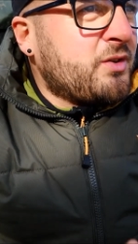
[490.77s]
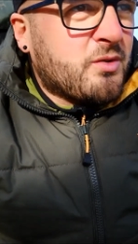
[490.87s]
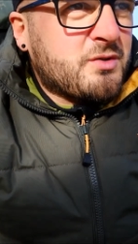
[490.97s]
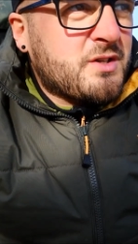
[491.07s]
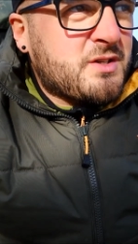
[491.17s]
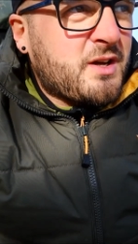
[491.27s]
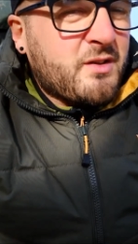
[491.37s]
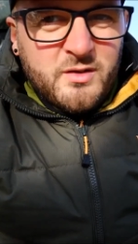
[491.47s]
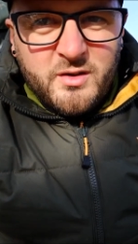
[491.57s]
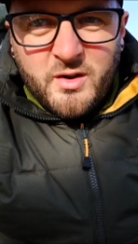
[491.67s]
Not to say
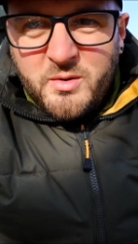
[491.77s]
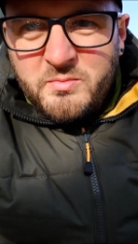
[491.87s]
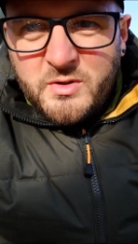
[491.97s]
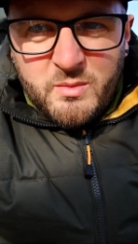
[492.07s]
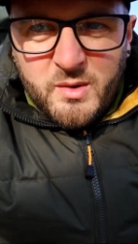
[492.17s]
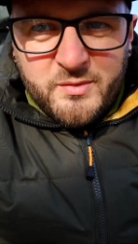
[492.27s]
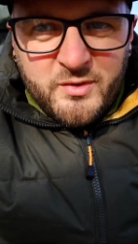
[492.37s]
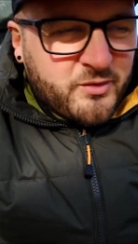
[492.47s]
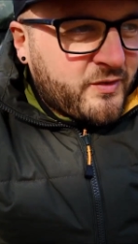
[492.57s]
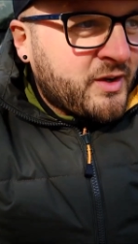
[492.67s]
that, you know, they're up
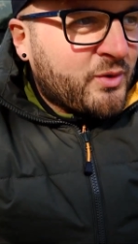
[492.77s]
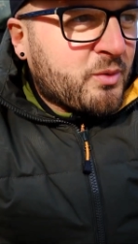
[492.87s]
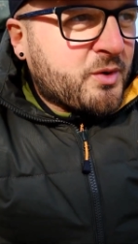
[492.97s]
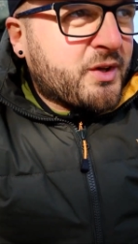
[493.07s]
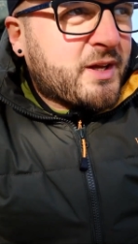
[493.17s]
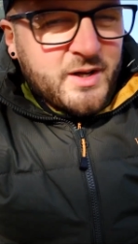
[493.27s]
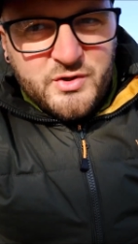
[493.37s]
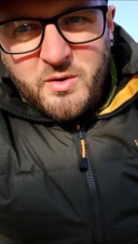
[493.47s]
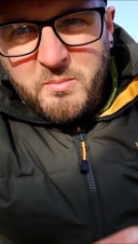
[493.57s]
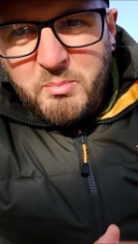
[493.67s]
for a feed or I'm going to
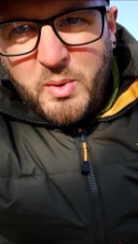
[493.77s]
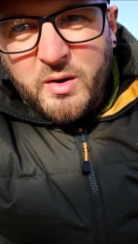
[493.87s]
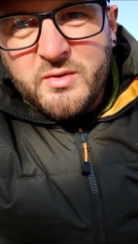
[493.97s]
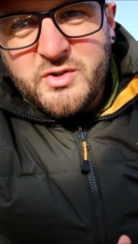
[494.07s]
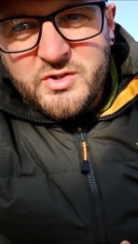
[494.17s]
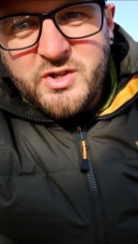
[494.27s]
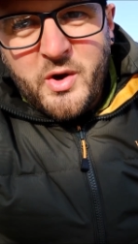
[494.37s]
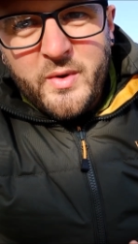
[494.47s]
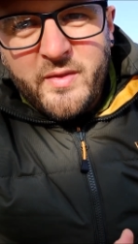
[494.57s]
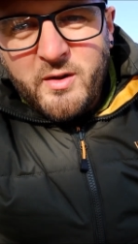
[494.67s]
catch them, but just
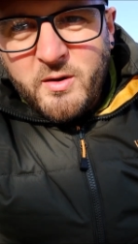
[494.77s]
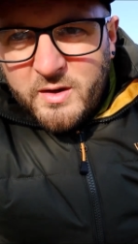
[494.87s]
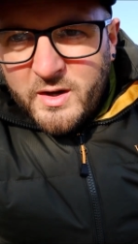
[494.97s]
knowing that